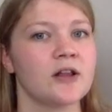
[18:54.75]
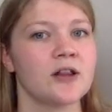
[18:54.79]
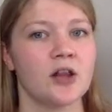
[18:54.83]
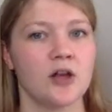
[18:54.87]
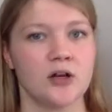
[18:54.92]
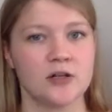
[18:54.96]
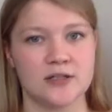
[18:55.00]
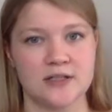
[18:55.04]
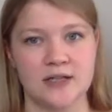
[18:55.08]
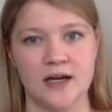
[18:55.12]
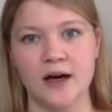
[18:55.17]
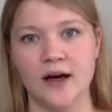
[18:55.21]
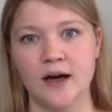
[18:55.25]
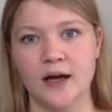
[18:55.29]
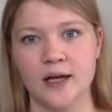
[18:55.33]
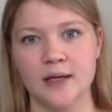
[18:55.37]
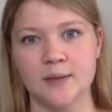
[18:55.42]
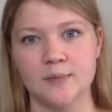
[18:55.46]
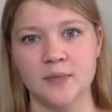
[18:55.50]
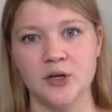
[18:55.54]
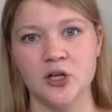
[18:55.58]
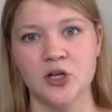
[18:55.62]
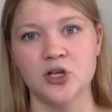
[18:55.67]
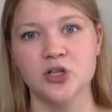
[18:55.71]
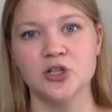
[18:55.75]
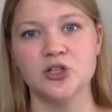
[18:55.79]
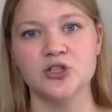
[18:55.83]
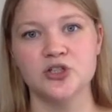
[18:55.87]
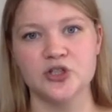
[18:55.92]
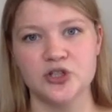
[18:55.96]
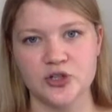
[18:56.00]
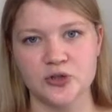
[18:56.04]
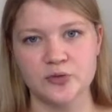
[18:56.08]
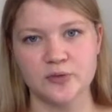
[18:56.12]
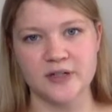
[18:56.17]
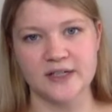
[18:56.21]
long time
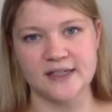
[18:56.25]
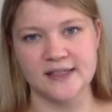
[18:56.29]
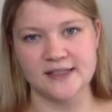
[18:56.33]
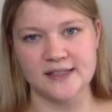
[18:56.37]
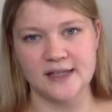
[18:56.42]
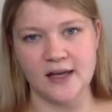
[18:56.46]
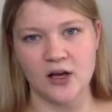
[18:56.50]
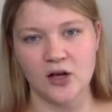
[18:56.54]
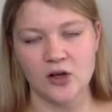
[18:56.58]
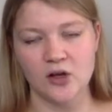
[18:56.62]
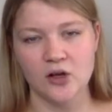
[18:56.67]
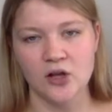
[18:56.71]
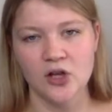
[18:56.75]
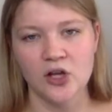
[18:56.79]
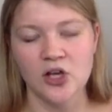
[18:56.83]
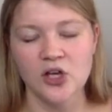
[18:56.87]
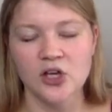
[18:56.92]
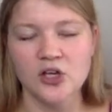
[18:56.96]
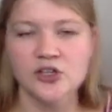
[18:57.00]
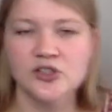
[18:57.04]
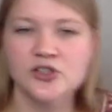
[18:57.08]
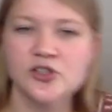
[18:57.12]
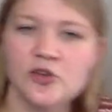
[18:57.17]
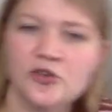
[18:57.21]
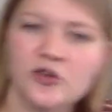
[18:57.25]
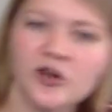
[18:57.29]
to resell. So